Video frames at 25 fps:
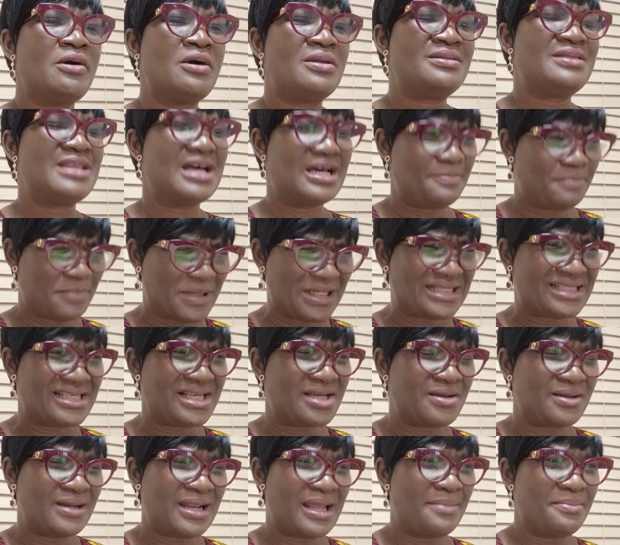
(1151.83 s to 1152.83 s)
That
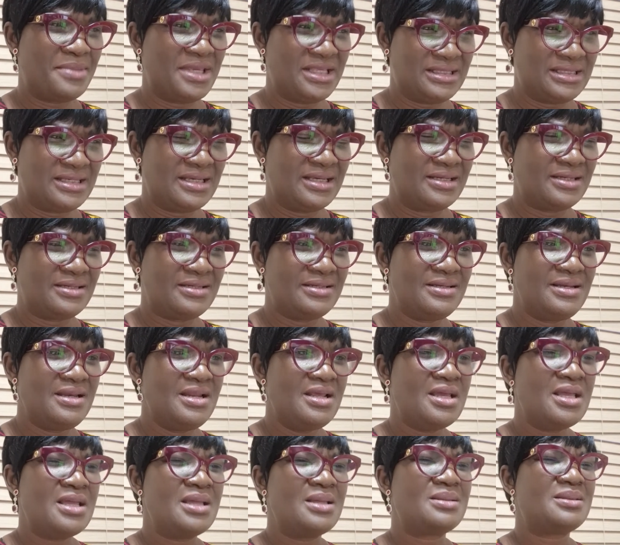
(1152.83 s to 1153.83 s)
particular meeting,
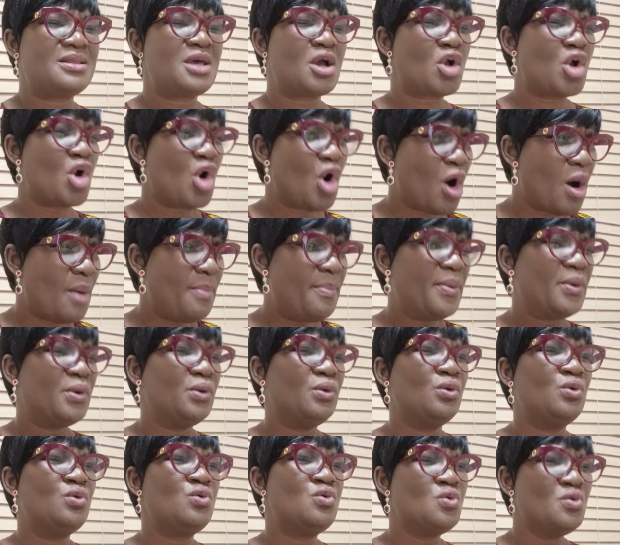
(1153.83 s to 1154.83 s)
the
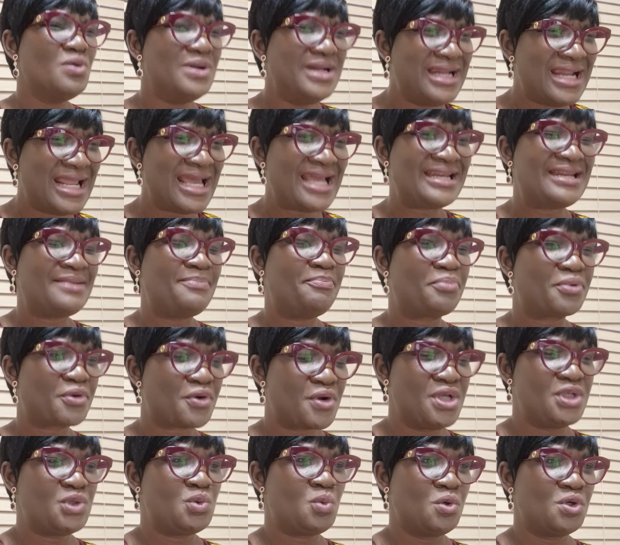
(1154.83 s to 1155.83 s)
couple who led
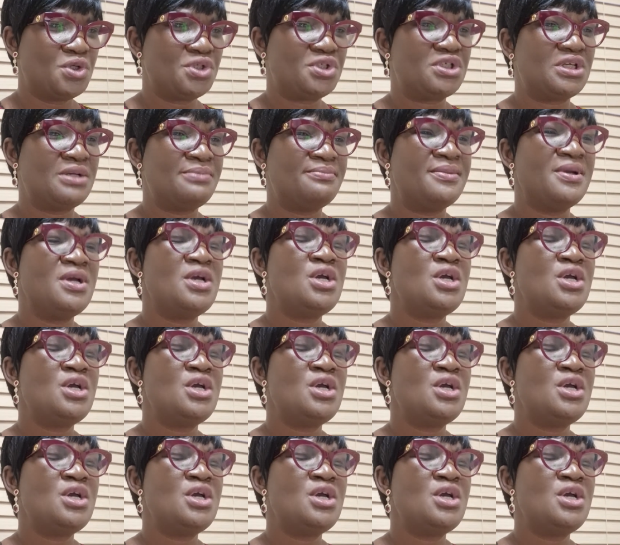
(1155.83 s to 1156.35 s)
praise worship